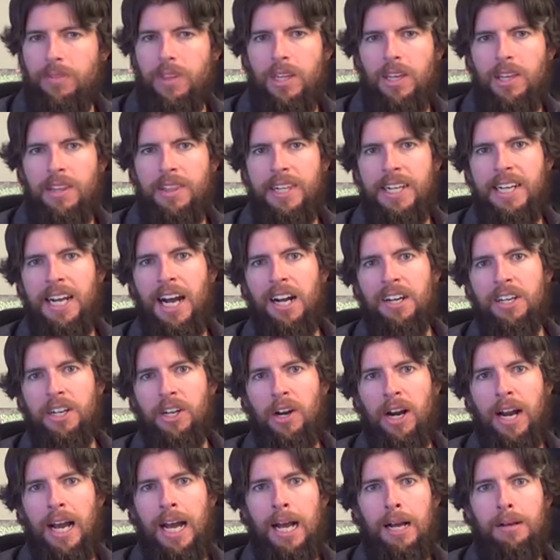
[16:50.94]
The doctor
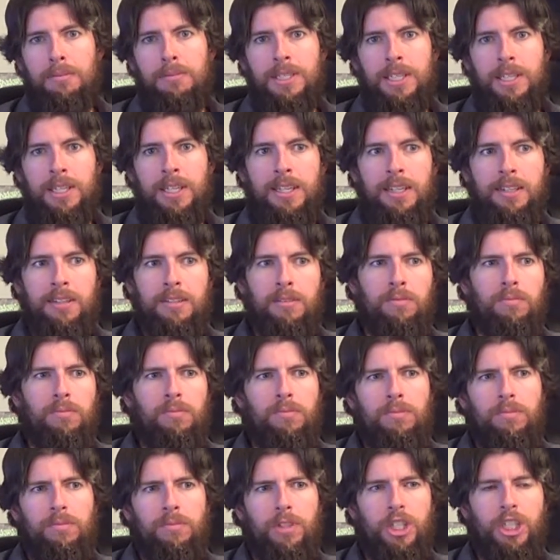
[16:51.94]
grabs a
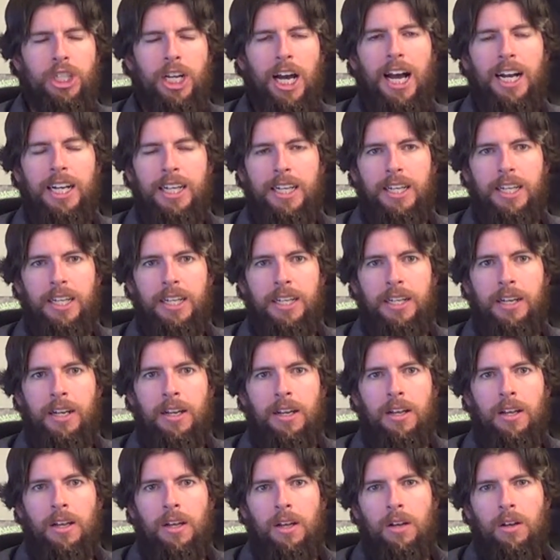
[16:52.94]
shotgun
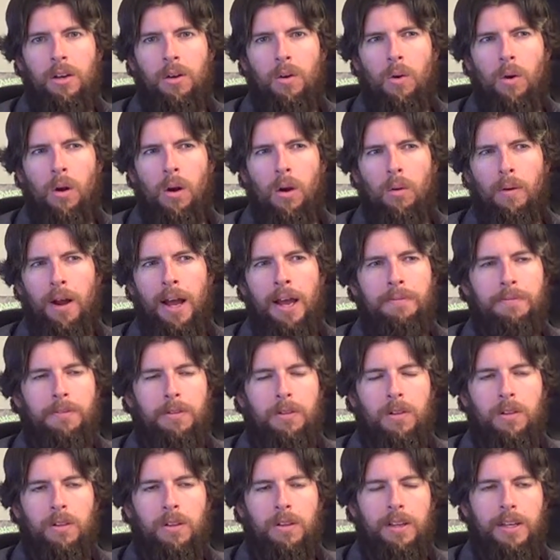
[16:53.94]
or a
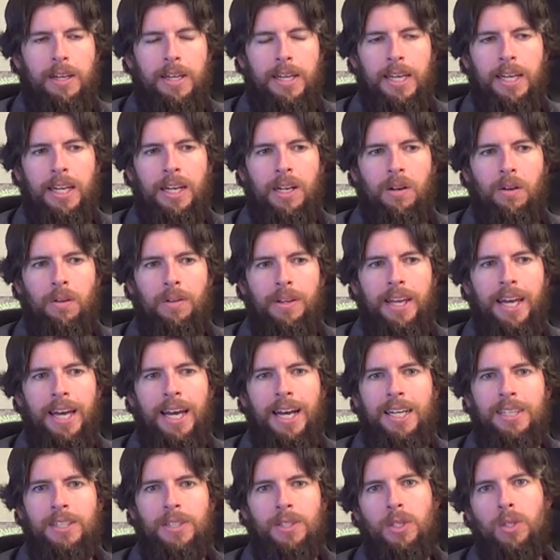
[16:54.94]
rifle, and it only
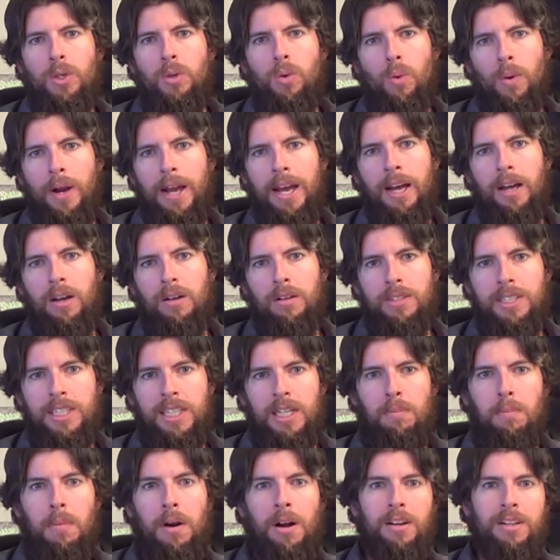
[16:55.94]
has 2 rounds.
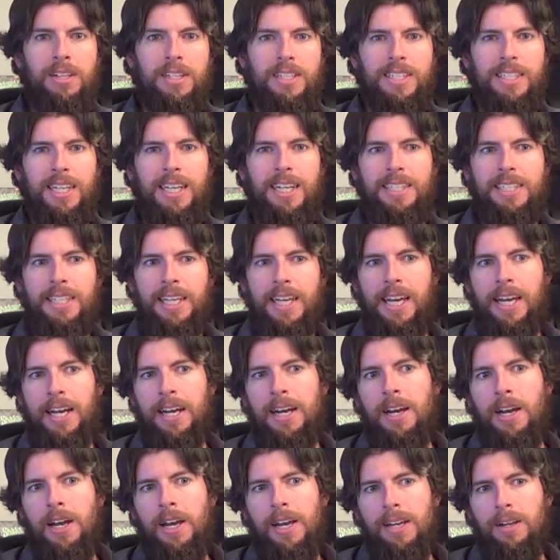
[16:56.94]
And Armando Sante
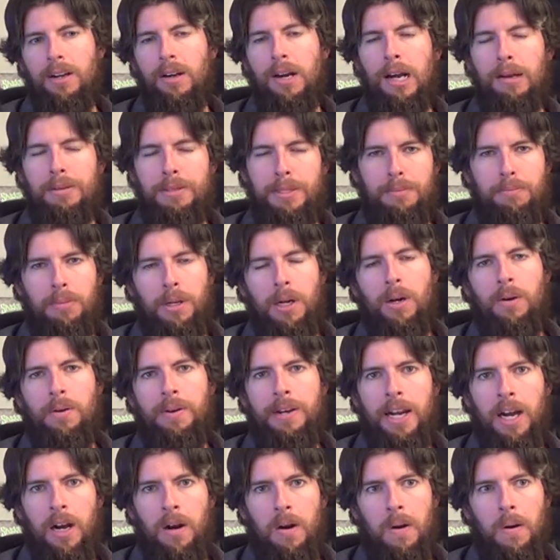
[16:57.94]
grabs a bow
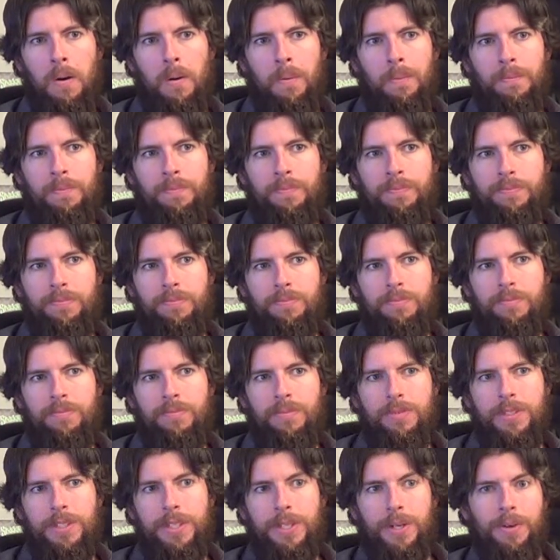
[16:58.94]
and arrow.
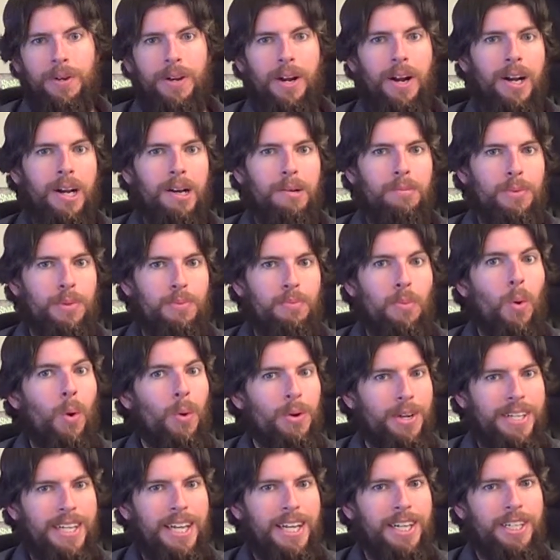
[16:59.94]
So here comes
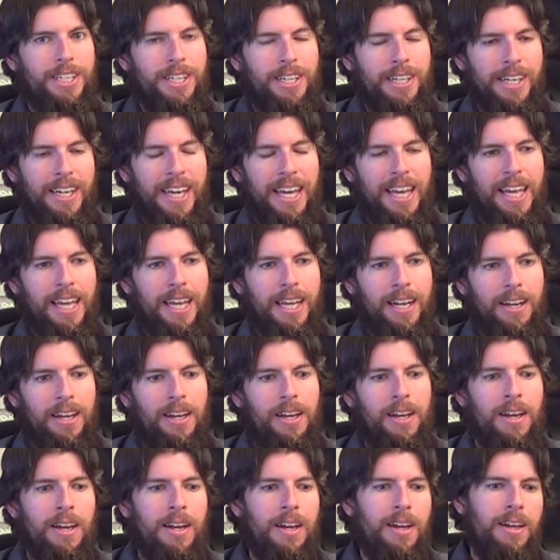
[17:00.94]
more tension again,
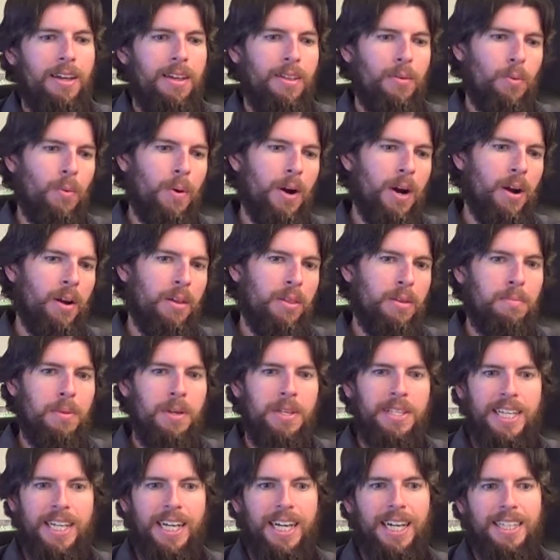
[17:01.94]
where the
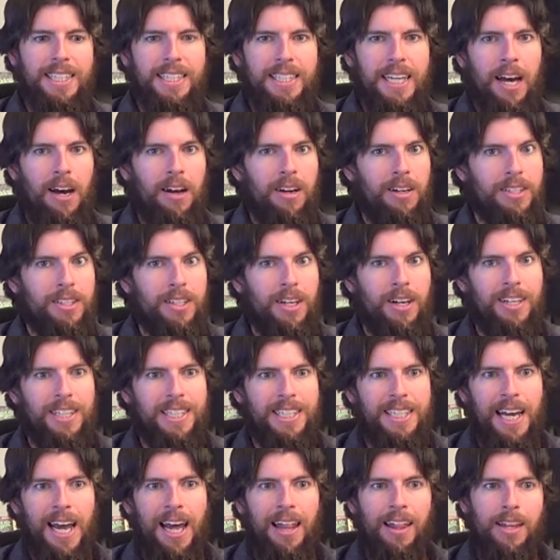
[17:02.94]
music cuts out, it's all
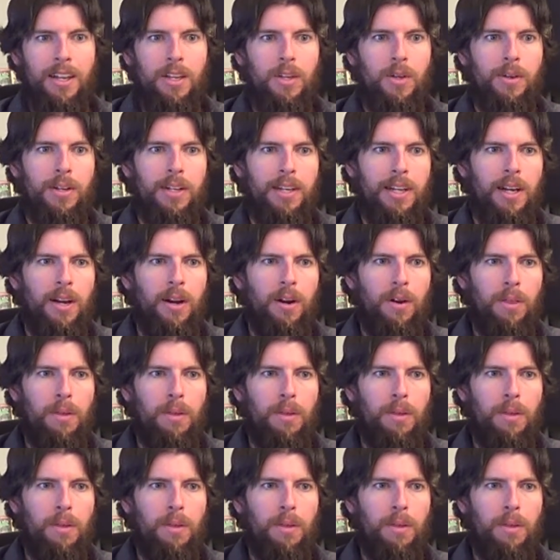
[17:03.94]
silent, you can hear the